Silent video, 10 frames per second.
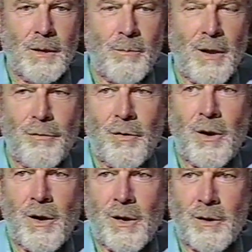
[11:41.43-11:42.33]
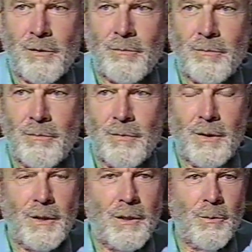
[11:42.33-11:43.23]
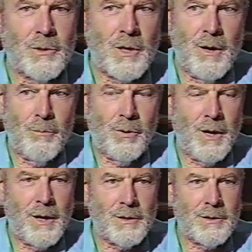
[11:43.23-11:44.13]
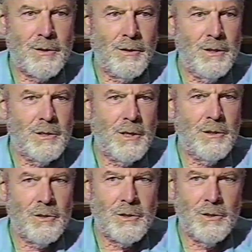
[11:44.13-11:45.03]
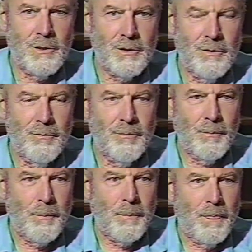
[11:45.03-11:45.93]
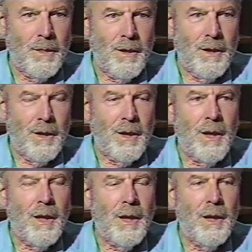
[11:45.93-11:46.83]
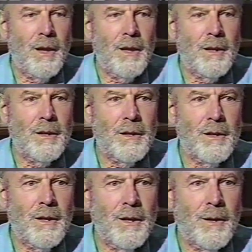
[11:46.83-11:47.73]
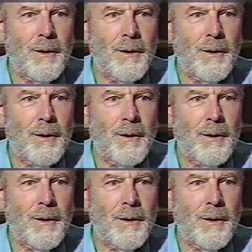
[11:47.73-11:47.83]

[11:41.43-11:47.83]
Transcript: by far, the most complex, the least understood. And